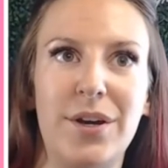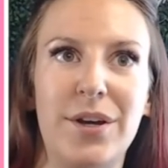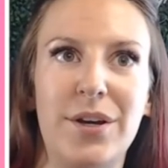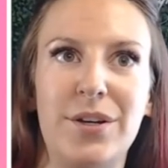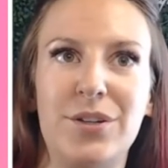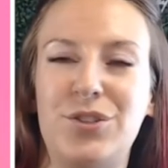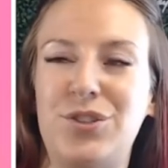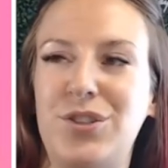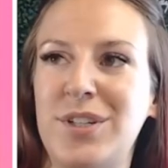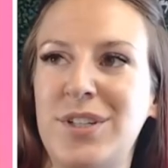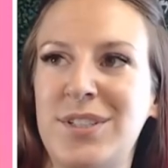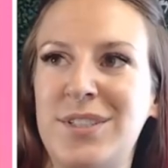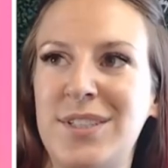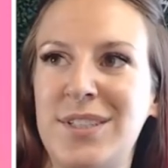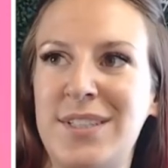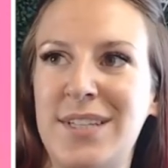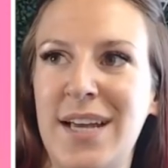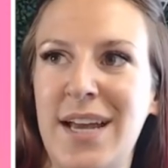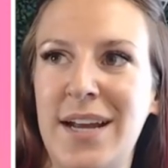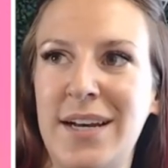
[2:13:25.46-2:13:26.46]
Just a
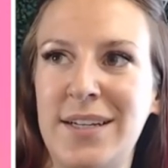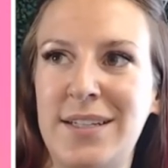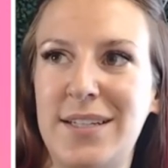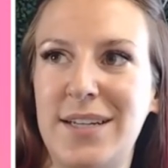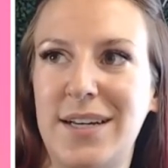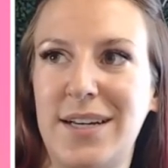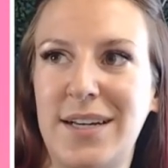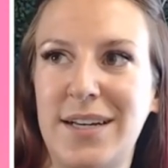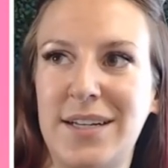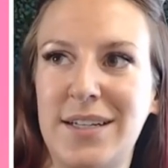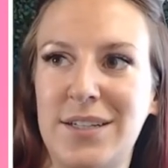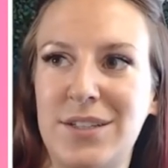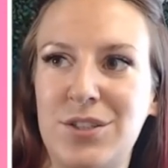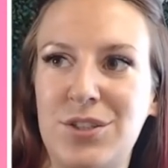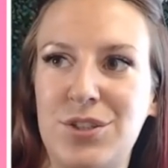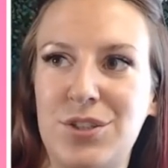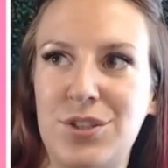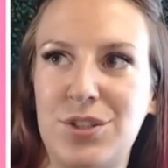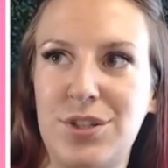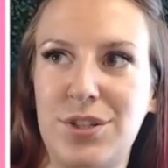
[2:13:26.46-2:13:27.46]
tiny
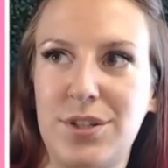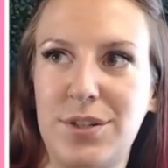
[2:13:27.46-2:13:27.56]
touch.